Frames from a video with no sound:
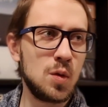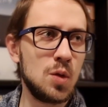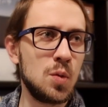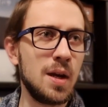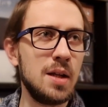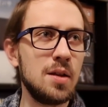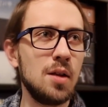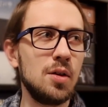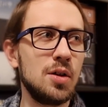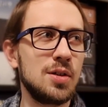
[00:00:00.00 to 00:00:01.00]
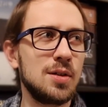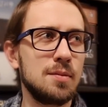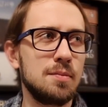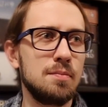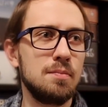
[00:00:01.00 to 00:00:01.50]
$20
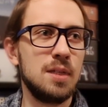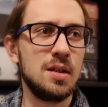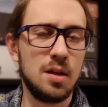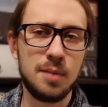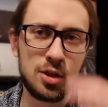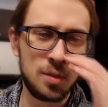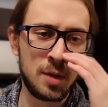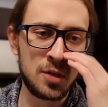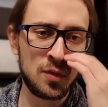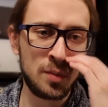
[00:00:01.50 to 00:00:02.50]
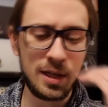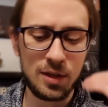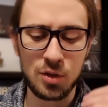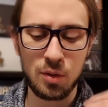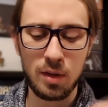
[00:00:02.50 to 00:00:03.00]
is a little bit too much for me,
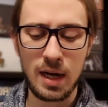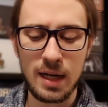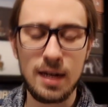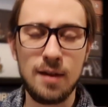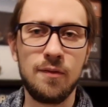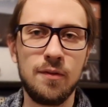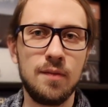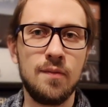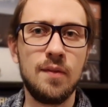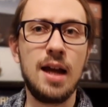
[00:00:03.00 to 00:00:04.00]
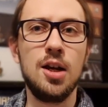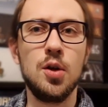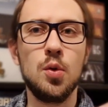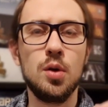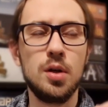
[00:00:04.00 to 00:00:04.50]
so I give
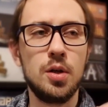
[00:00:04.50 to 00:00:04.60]
value